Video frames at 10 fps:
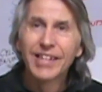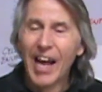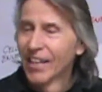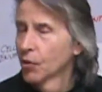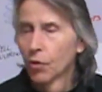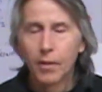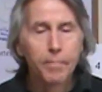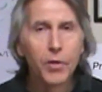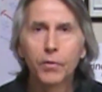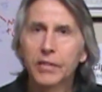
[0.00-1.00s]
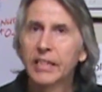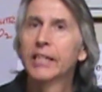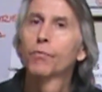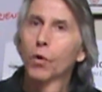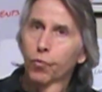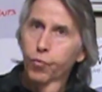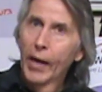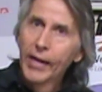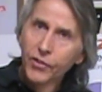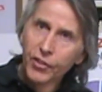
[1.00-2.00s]
natural immunity. It will
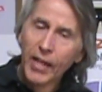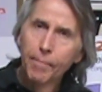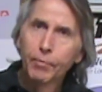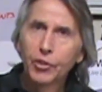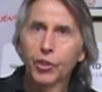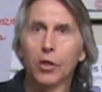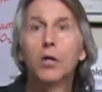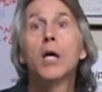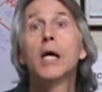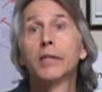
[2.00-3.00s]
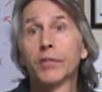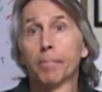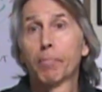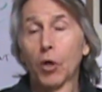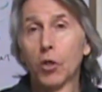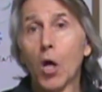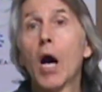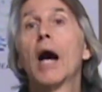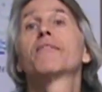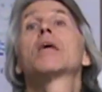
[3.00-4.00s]
raise temperature to burn
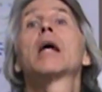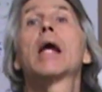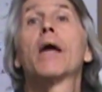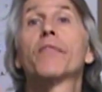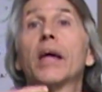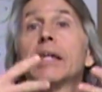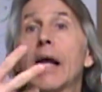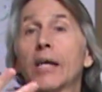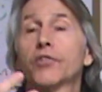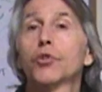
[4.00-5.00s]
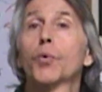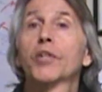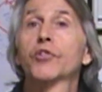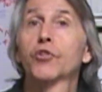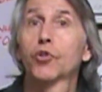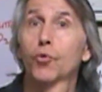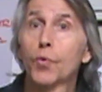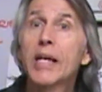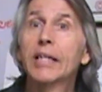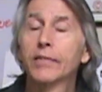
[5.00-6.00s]
off, and then it has to
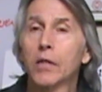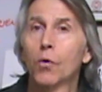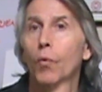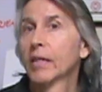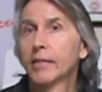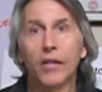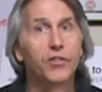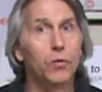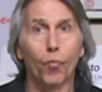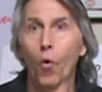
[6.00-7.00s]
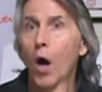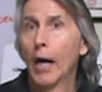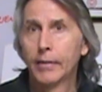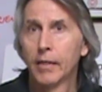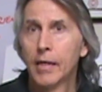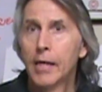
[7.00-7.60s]
excrete what it doesn't want.